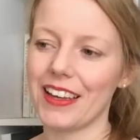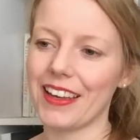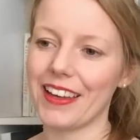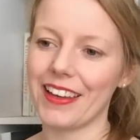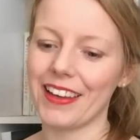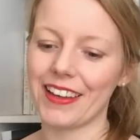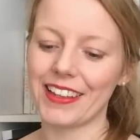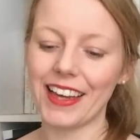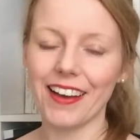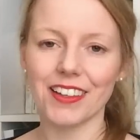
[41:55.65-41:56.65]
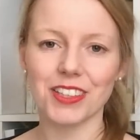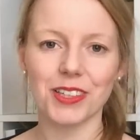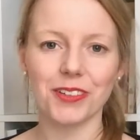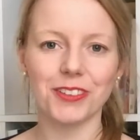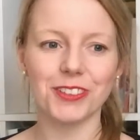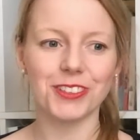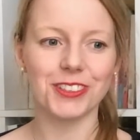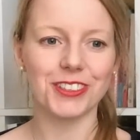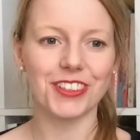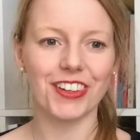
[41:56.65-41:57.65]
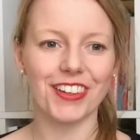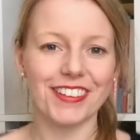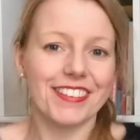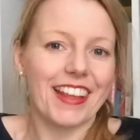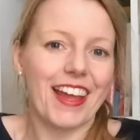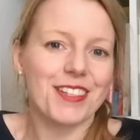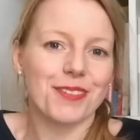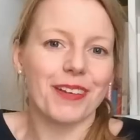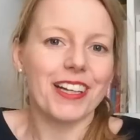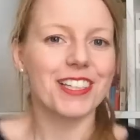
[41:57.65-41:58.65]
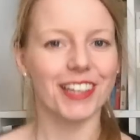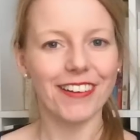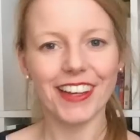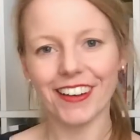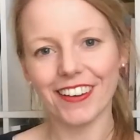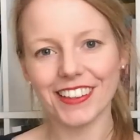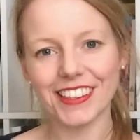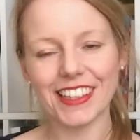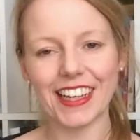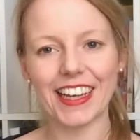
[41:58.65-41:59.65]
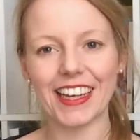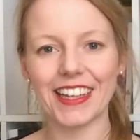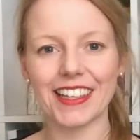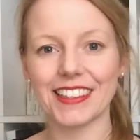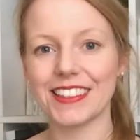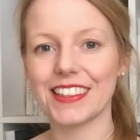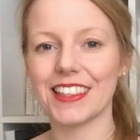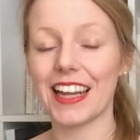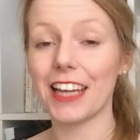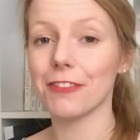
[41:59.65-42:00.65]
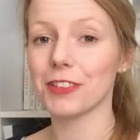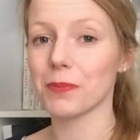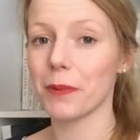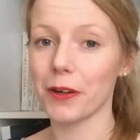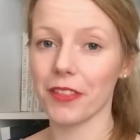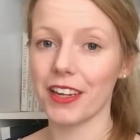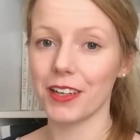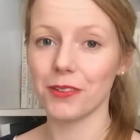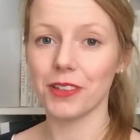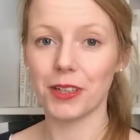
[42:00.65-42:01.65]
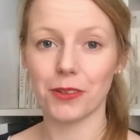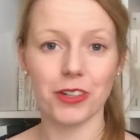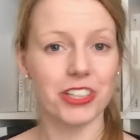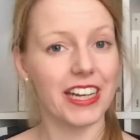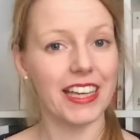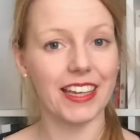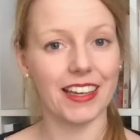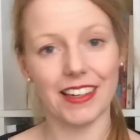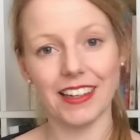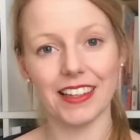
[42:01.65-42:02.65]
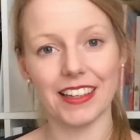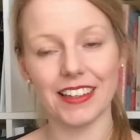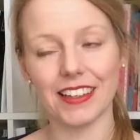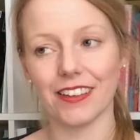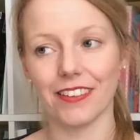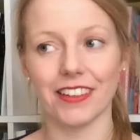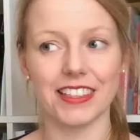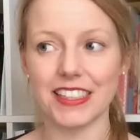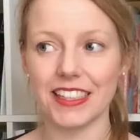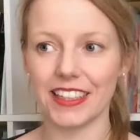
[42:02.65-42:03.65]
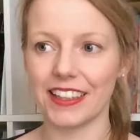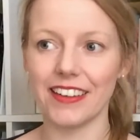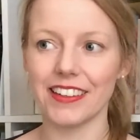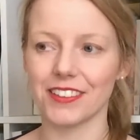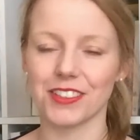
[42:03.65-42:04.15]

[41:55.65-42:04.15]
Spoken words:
Yeah, so there's much going on and life is more than only crocheting and knitting or dyeing yarn or